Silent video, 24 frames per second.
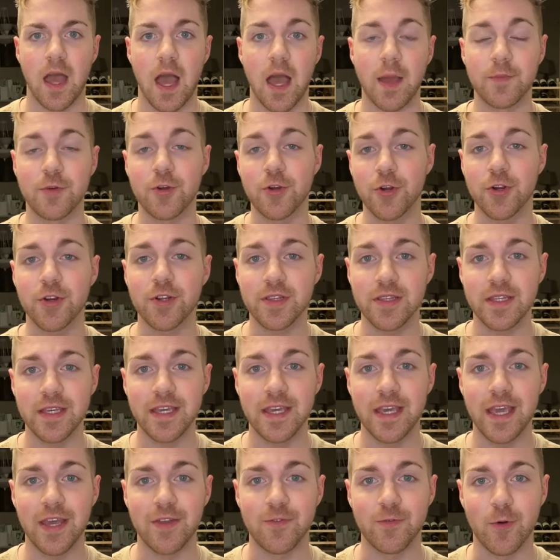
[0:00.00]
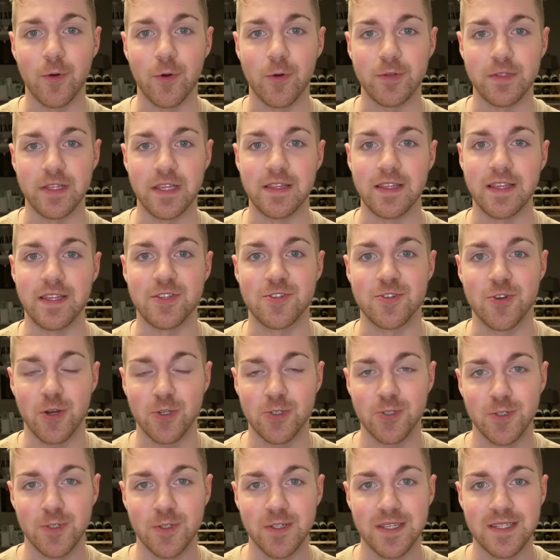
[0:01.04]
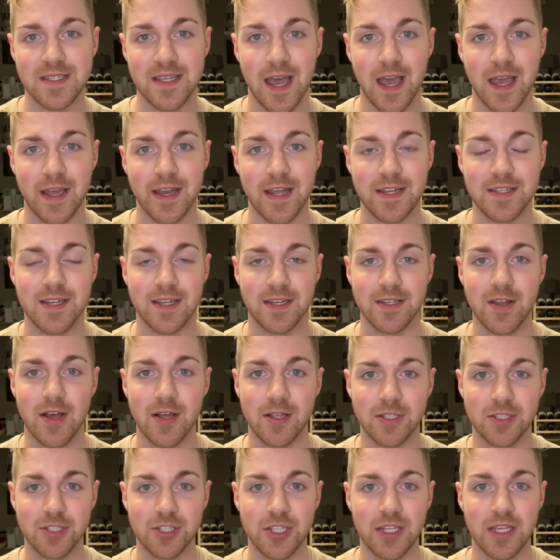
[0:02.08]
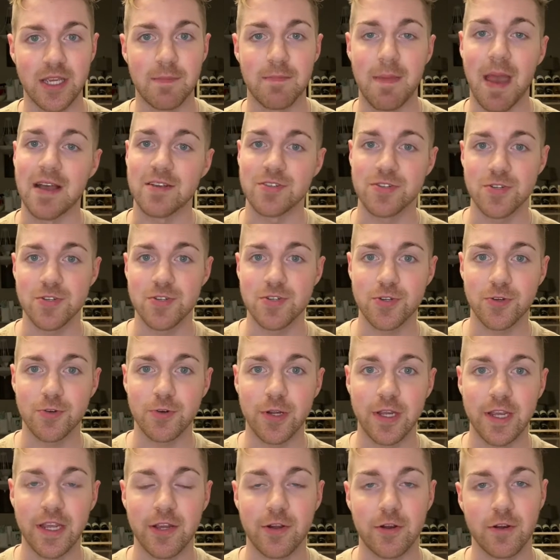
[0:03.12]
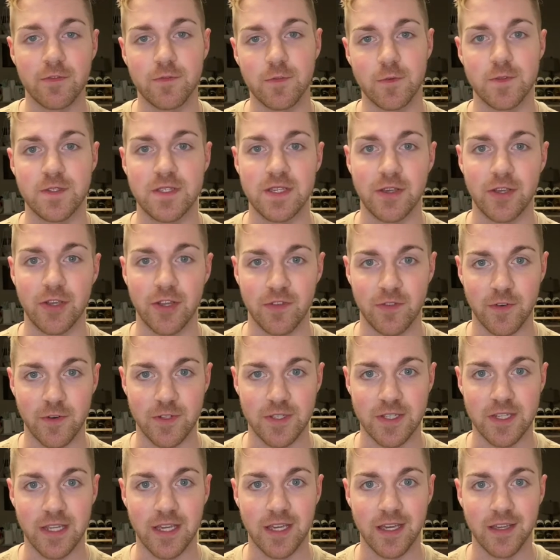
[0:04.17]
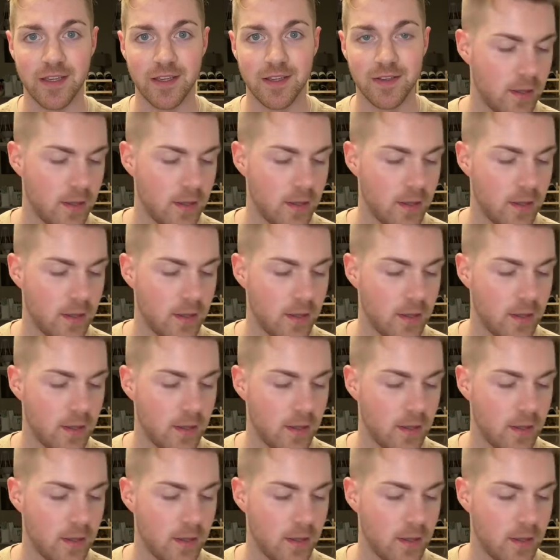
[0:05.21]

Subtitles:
I'm currently enrolled in the Instructional Design and Technology Master's degree here at Full Sail University.